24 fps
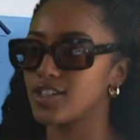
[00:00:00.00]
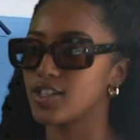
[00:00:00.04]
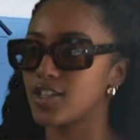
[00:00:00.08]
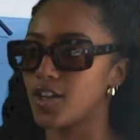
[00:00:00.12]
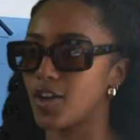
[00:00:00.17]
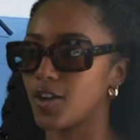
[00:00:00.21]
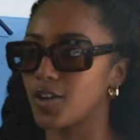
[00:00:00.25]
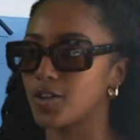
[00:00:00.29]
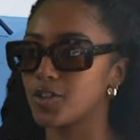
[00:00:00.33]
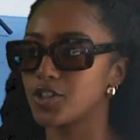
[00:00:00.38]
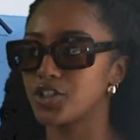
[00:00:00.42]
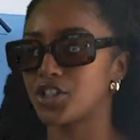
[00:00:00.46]

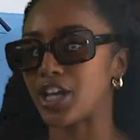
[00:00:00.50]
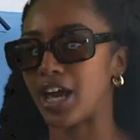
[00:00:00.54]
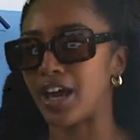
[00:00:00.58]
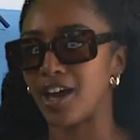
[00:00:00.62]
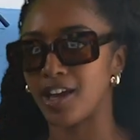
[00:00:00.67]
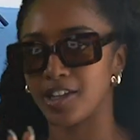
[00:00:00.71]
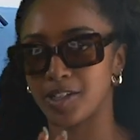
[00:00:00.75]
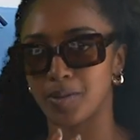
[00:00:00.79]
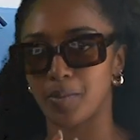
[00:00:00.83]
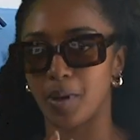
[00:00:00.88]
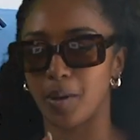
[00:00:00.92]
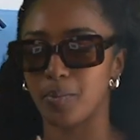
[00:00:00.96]
So shout
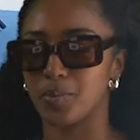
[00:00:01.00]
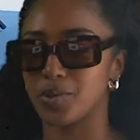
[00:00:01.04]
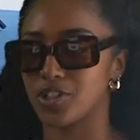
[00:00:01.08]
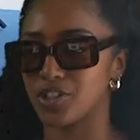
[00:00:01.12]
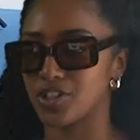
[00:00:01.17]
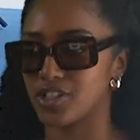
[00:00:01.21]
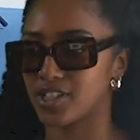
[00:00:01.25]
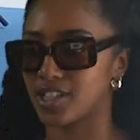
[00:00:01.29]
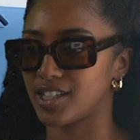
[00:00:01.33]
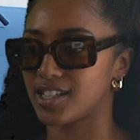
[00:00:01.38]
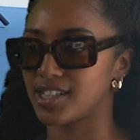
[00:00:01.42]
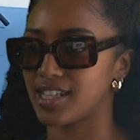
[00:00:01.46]
out to my
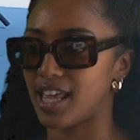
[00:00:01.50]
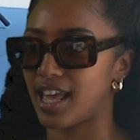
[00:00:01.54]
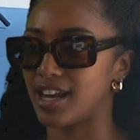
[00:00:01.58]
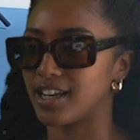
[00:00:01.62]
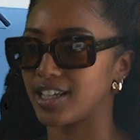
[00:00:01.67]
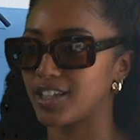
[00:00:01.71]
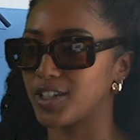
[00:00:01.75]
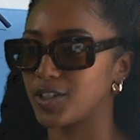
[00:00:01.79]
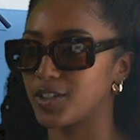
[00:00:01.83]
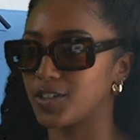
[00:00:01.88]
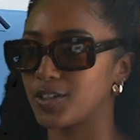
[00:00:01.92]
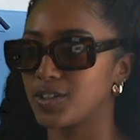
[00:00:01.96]
producer
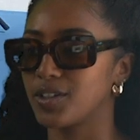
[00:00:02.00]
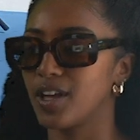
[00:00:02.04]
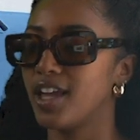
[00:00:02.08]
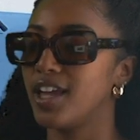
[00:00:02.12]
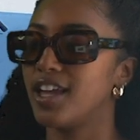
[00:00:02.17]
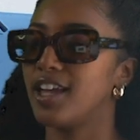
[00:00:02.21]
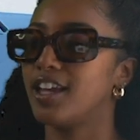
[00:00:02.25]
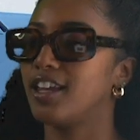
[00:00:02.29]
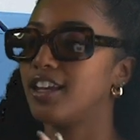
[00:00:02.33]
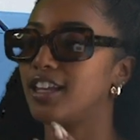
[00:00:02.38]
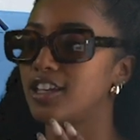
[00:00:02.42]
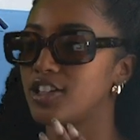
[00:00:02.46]
Sally, who
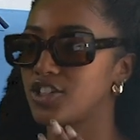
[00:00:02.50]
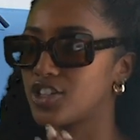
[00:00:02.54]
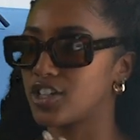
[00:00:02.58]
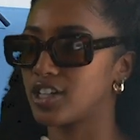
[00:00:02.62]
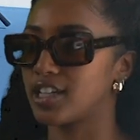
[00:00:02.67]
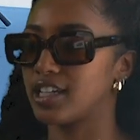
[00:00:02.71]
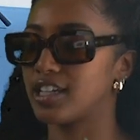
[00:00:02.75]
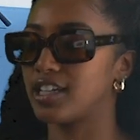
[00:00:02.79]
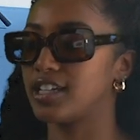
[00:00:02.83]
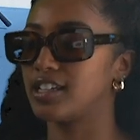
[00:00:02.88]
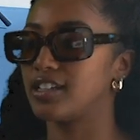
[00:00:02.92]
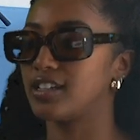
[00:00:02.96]

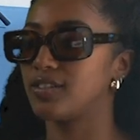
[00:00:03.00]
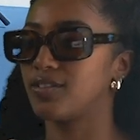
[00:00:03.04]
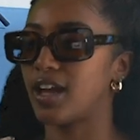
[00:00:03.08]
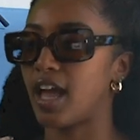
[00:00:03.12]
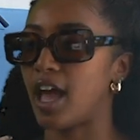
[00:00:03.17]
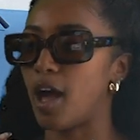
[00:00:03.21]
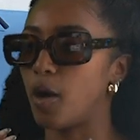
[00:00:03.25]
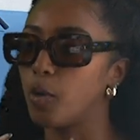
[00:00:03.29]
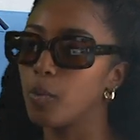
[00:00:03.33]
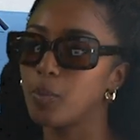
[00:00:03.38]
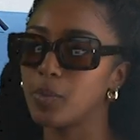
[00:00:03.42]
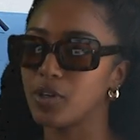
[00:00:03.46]
literally
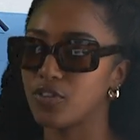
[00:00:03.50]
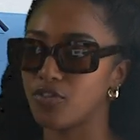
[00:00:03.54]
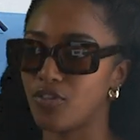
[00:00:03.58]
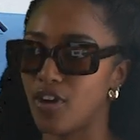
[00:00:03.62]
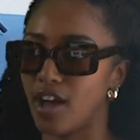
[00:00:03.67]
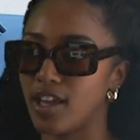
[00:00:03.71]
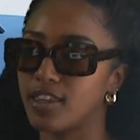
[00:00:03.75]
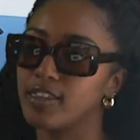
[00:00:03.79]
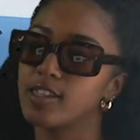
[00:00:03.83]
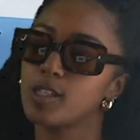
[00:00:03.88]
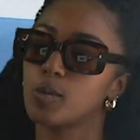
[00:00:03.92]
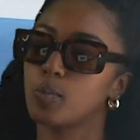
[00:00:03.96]
helped me
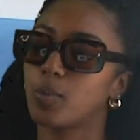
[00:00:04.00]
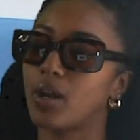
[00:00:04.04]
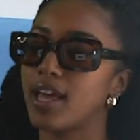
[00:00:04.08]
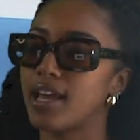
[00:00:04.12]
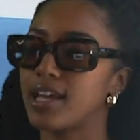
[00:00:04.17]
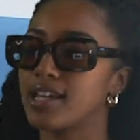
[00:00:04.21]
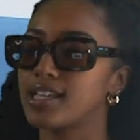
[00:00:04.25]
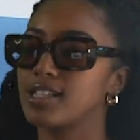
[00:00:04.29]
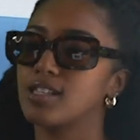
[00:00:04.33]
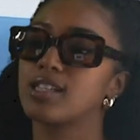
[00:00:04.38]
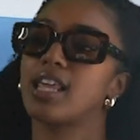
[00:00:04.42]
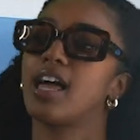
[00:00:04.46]
find this
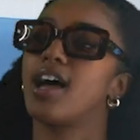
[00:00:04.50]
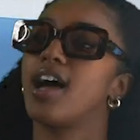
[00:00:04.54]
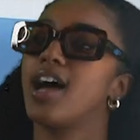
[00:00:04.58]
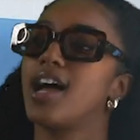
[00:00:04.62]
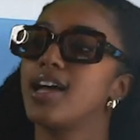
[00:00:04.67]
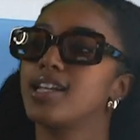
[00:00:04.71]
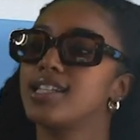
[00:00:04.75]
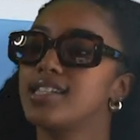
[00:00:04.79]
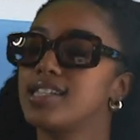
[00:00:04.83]
place that I'd